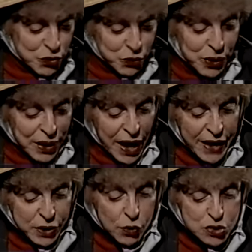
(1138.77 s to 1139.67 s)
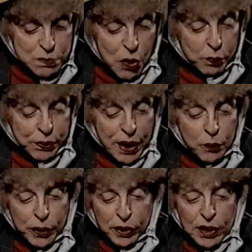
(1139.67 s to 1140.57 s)
That's true. I don't smoke,
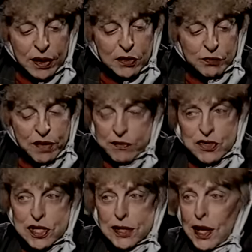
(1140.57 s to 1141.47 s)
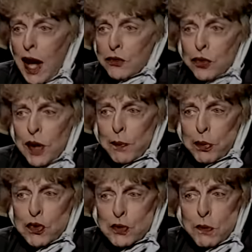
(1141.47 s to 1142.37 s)
but I will. You've never seen Katharine